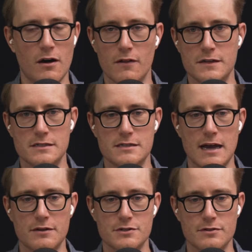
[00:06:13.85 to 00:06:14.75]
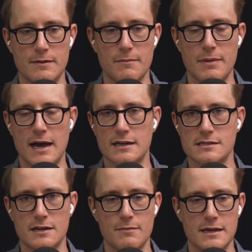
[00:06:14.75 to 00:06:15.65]
all these downstream
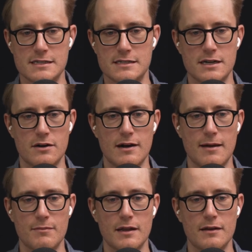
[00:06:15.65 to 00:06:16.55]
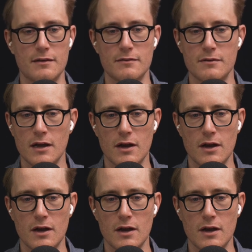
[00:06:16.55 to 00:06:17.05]
impacts and a messy CRM and